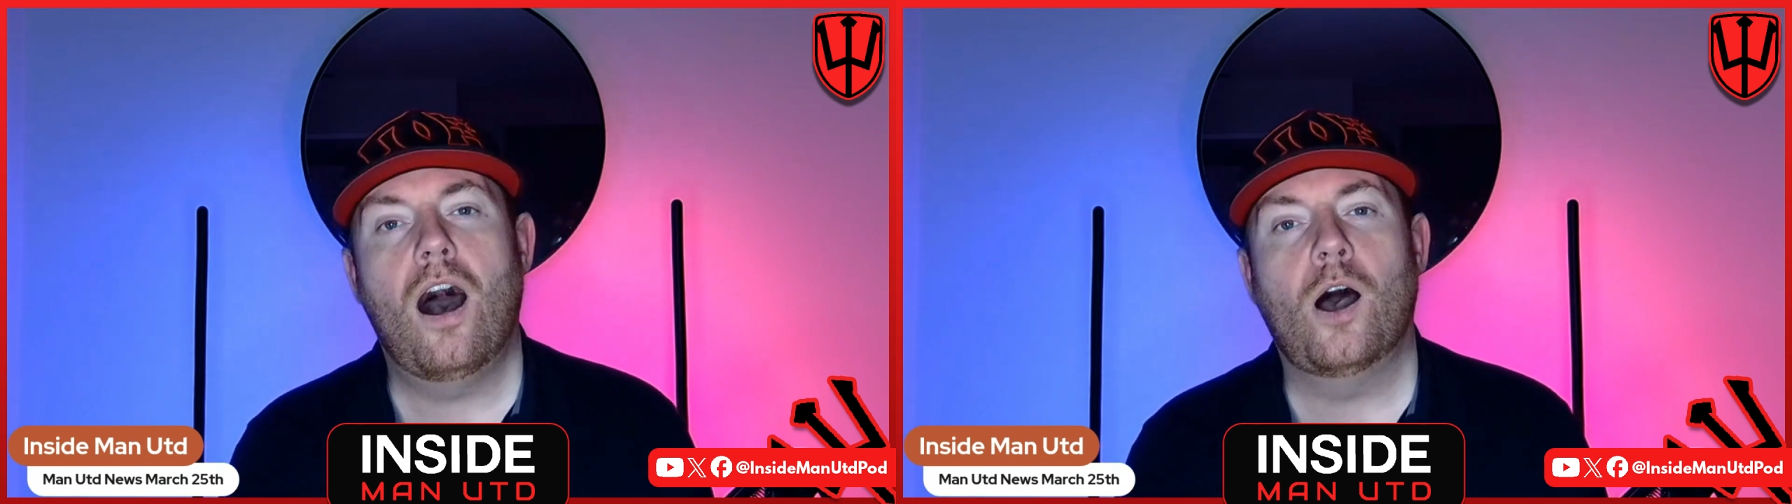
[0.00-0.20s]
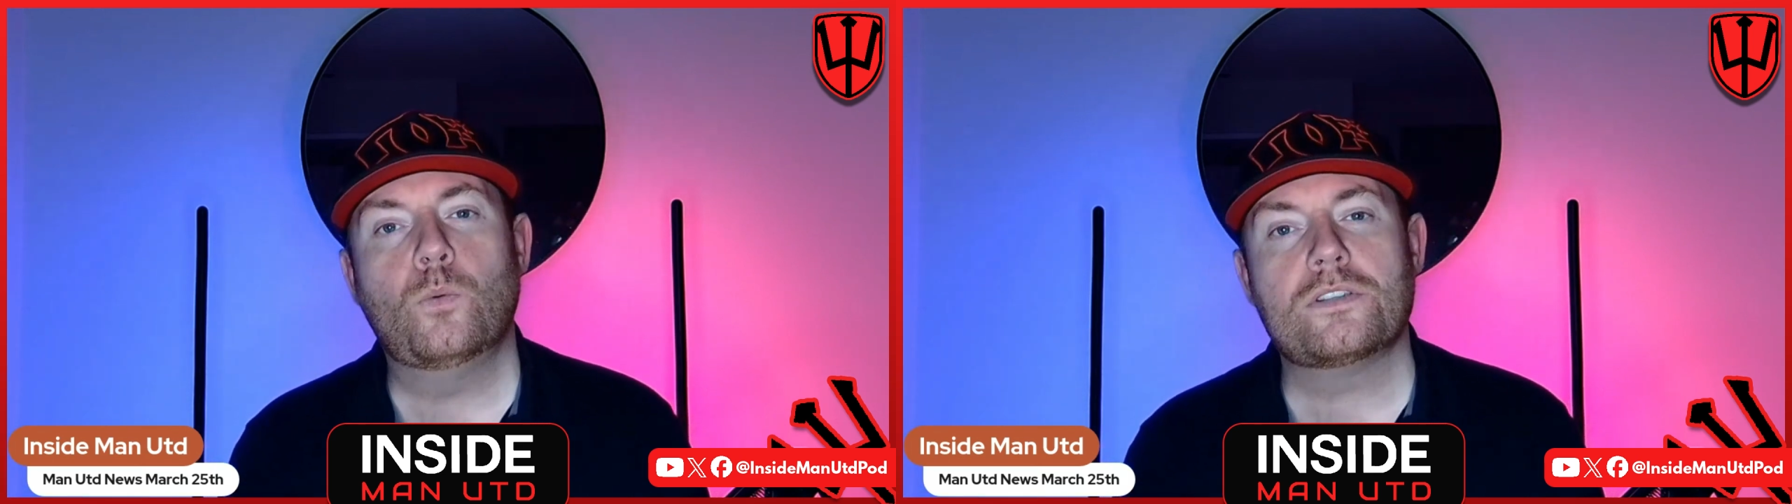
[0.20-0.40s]

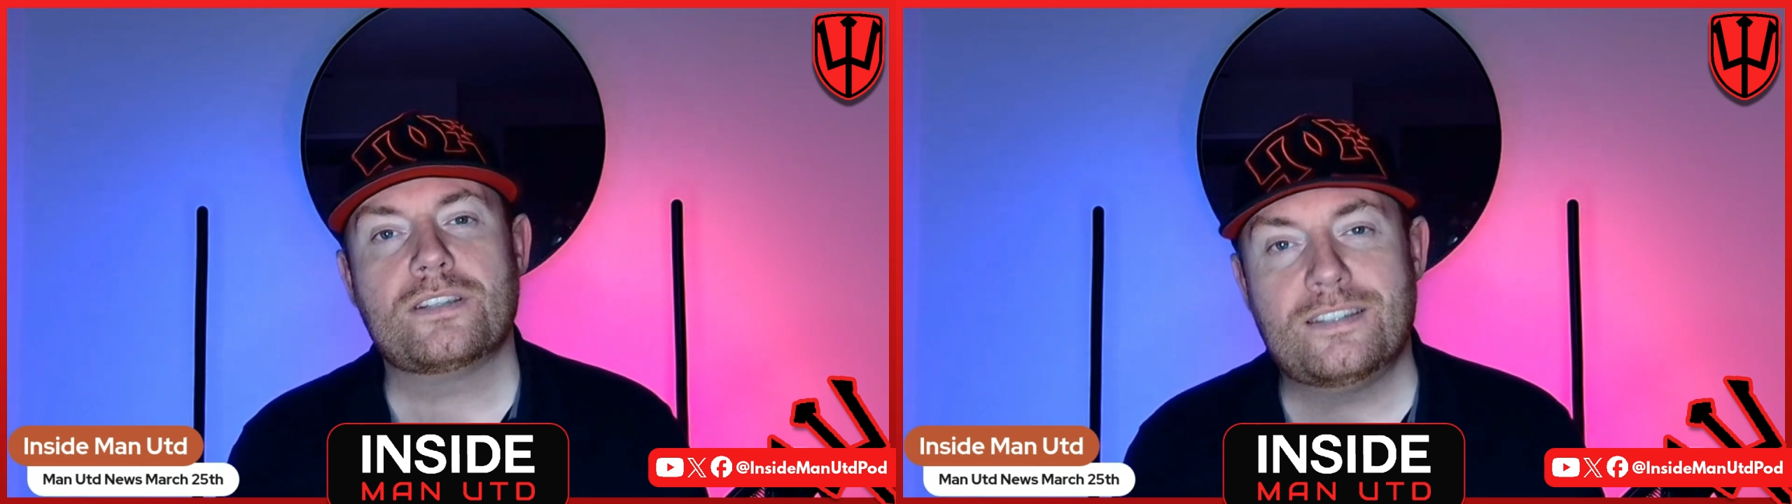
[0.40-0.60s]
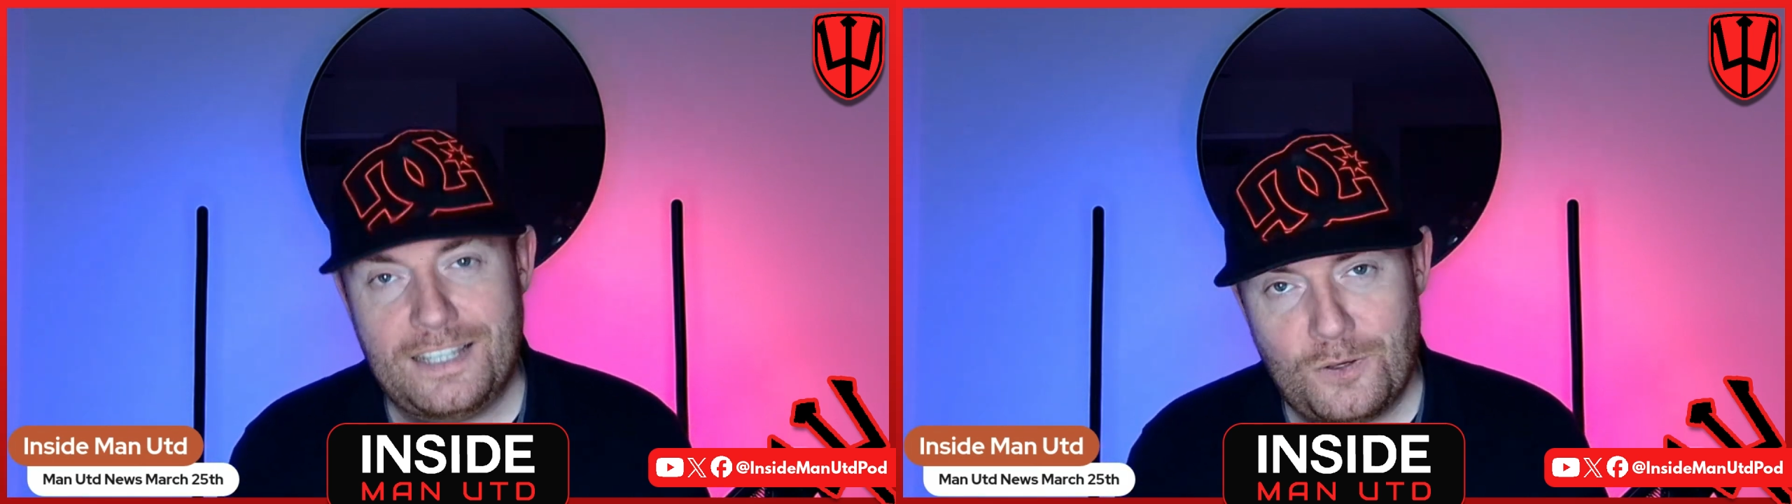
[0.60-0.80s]
I will
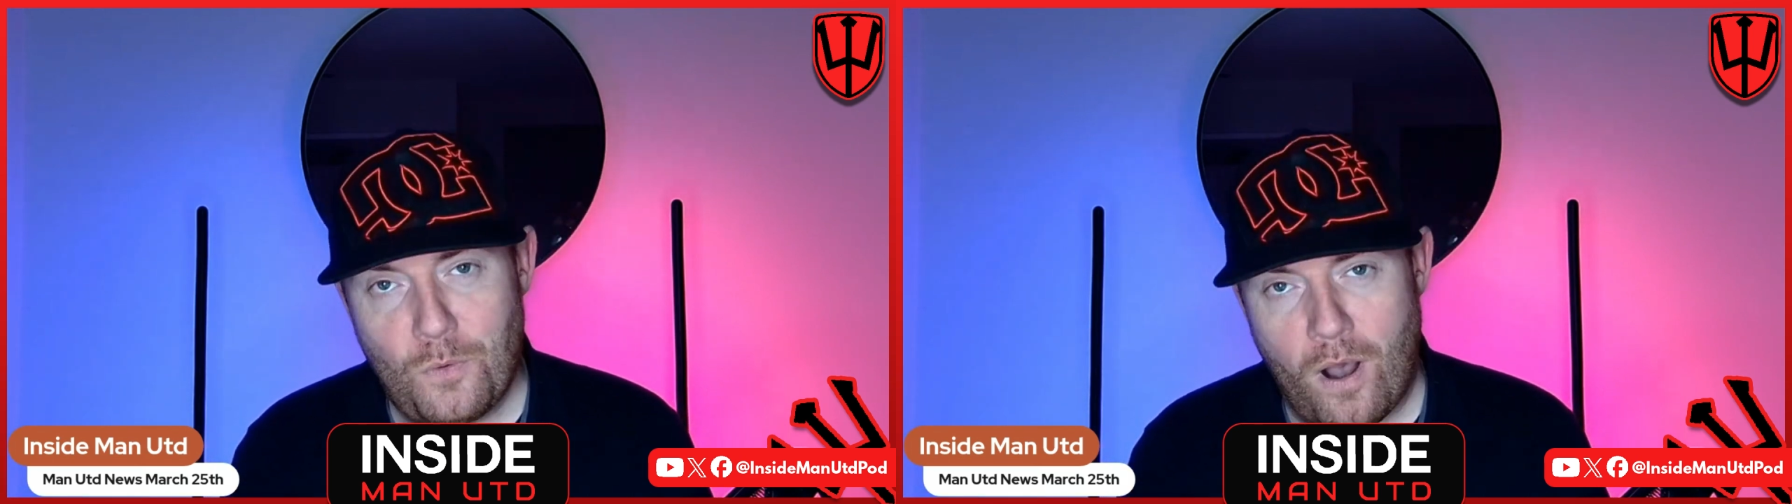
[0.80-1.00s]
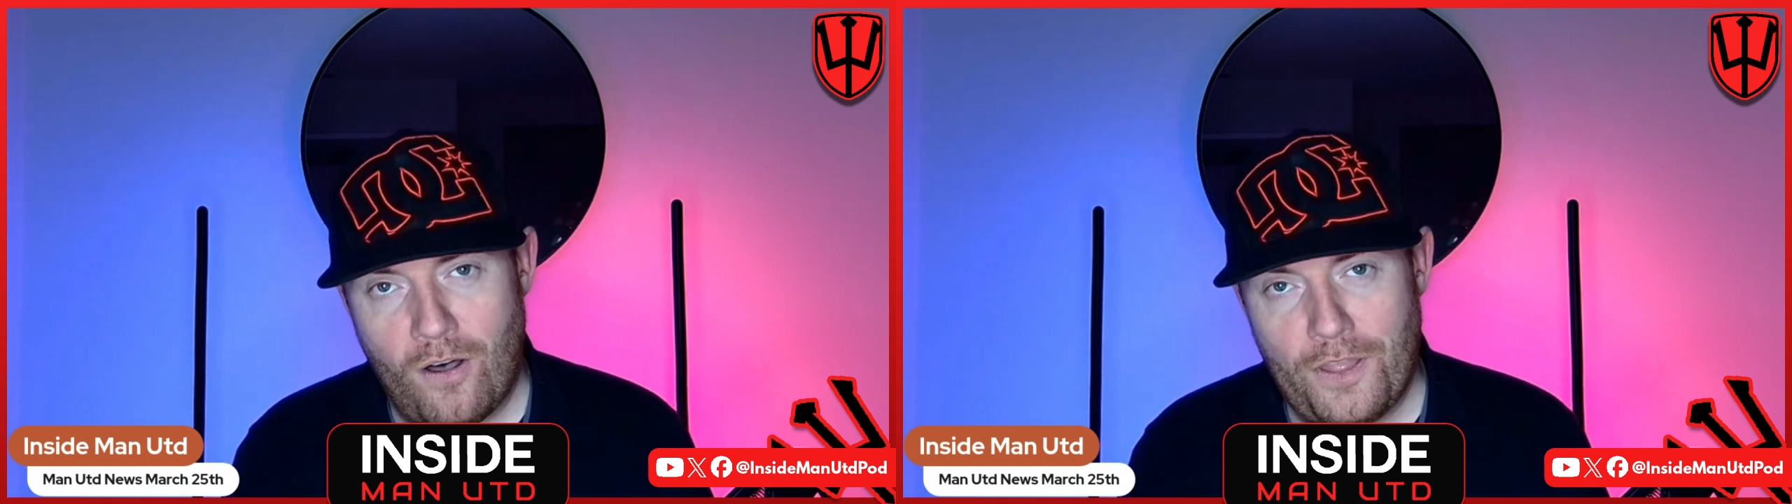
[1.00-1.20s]
see
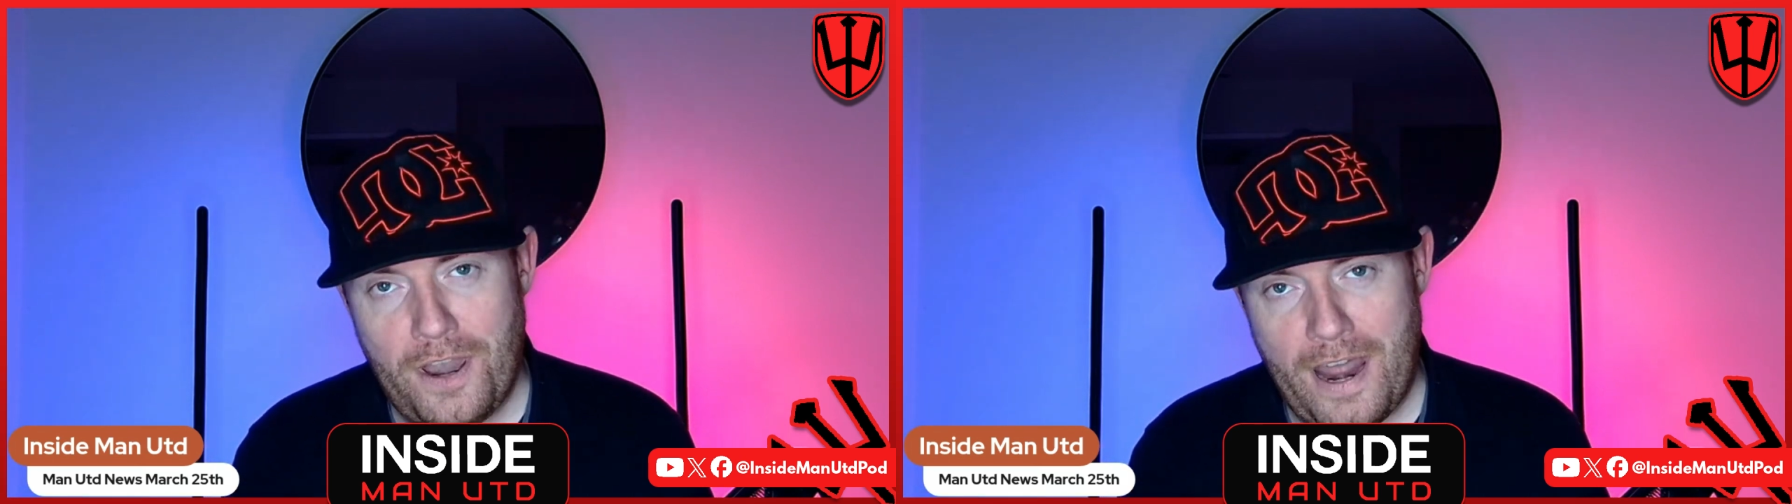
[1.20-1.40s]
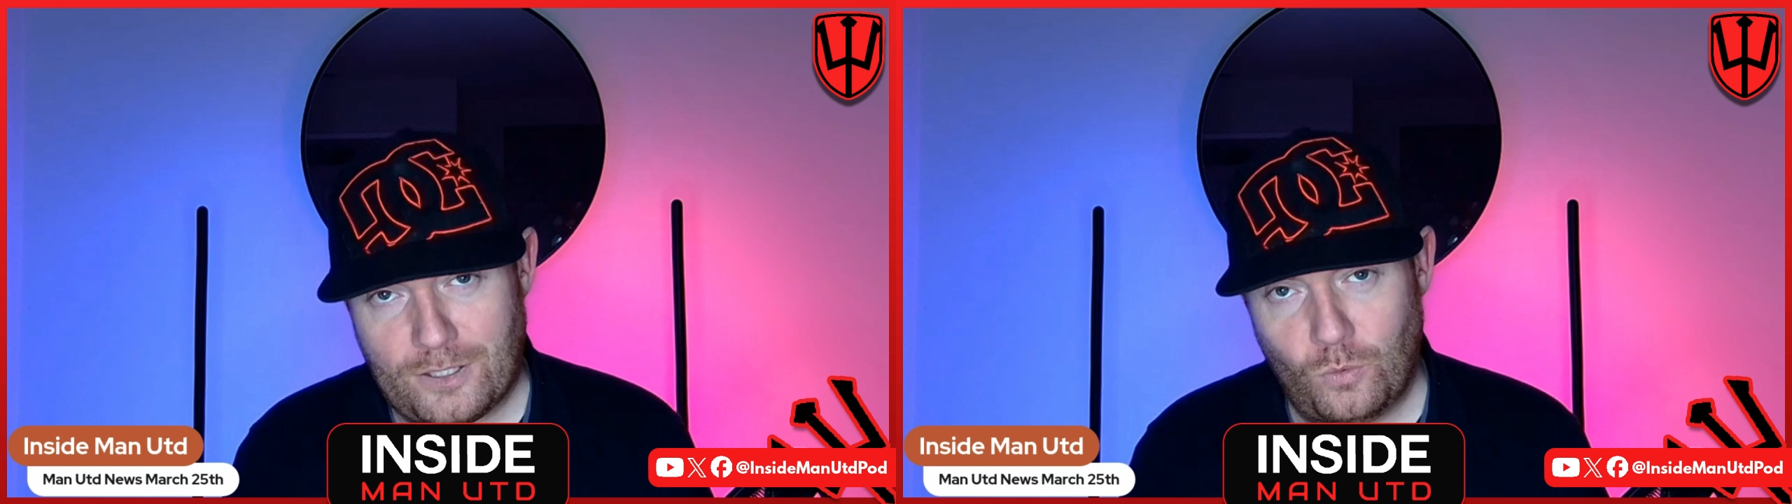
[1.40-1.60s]
you on the
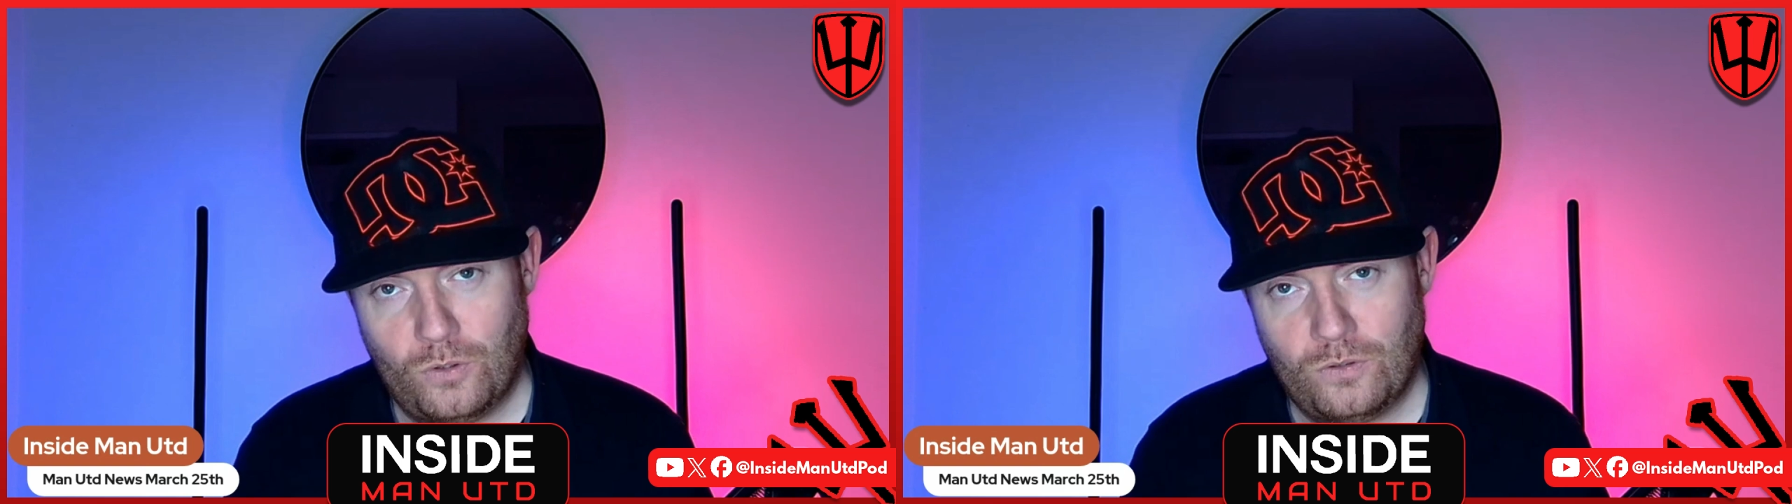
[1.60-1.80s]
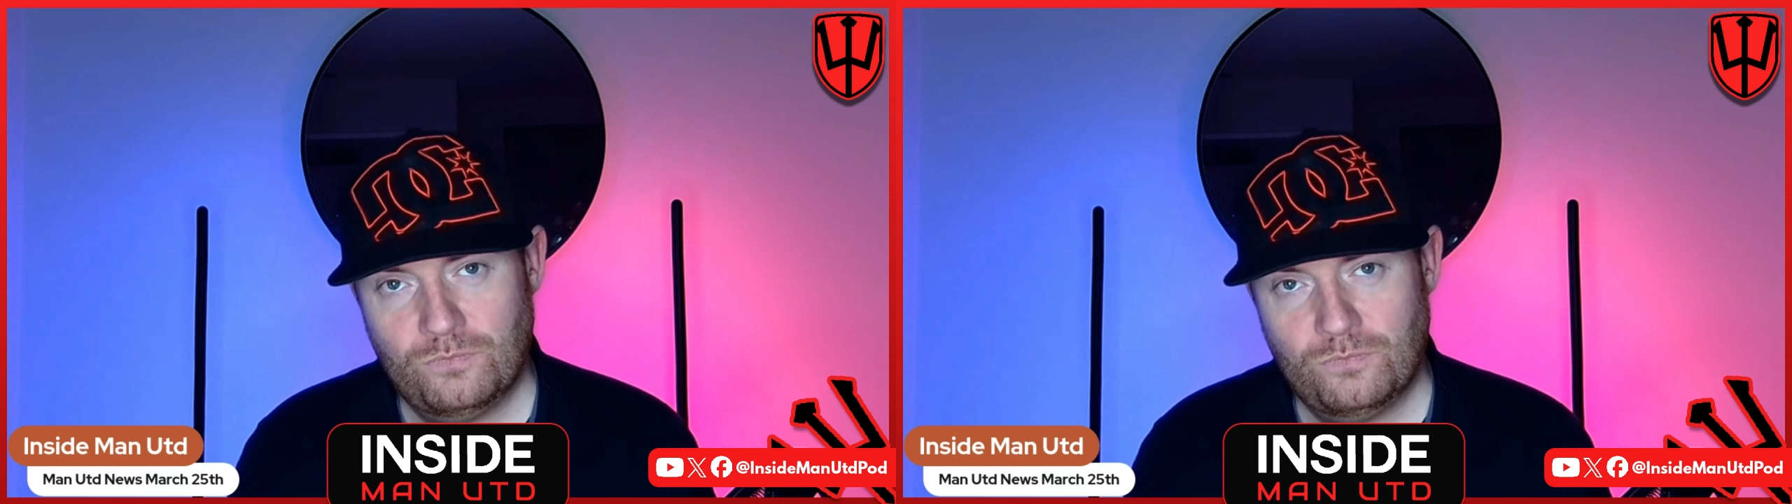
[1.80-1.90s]
next one.